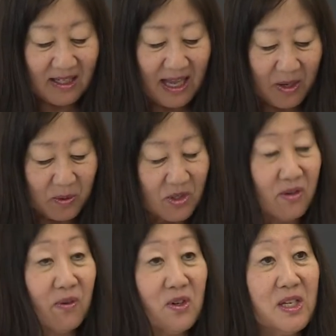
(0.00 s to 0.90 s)
Language
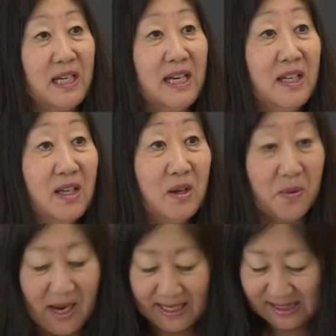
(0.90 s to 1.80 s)
Diversity in the
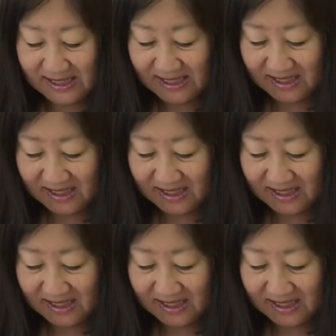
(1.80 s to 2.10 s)
U.S.,